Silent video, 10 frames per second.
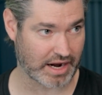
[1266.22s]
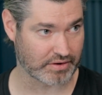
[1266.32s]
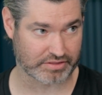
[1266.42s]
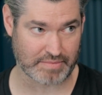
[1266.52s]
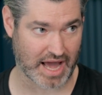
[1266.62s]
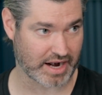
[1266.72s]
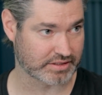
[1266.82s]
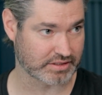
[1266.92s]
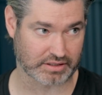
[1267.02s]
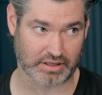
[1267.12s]

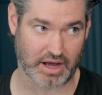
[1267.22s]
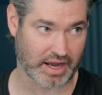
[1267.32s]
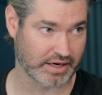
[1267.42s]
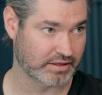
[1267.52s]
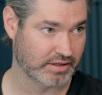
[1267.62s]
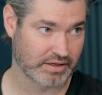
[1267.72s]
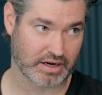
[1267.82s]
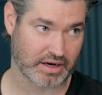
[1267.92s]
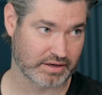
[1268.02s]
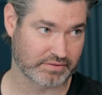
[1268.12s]
arithmetic decline
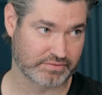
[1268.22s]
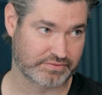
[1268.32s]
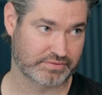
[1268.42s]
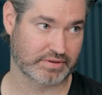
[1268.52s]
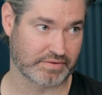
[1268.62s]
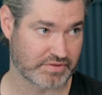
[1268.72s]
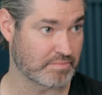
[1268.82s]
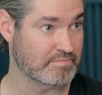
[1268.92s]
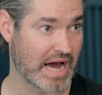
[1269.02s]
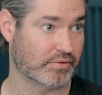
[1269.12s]
of the
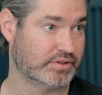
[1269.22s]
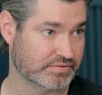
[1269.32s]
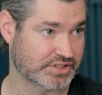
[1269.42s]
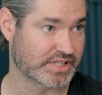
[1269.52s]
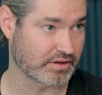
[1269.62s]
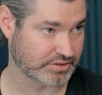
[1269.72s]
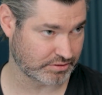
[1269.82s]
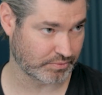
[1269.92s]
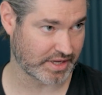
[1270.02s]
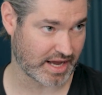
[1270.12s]
amount of cells
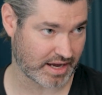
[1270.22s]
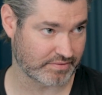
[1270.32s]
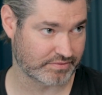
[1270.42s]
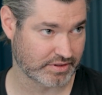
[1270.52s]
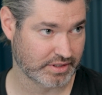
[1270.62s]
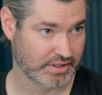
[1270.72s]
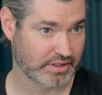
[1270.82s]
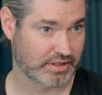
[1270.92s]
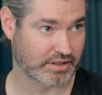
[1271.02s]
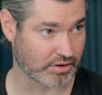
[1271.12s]
that we have
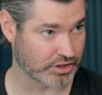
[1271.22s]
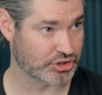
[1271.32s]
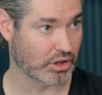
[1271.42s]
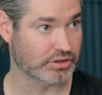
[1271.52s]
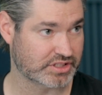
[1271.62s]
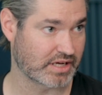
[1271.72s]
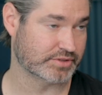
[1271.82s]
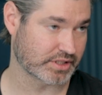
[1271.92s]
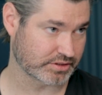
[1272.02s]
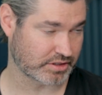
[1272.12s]
that are adult stem
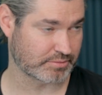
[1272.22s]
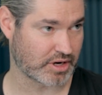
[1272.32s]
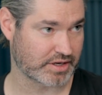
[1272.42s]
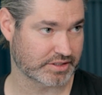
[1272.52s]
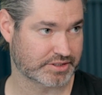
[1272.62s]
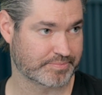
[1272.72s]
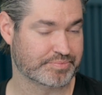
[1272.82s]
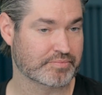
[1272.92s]
cells in our bodies.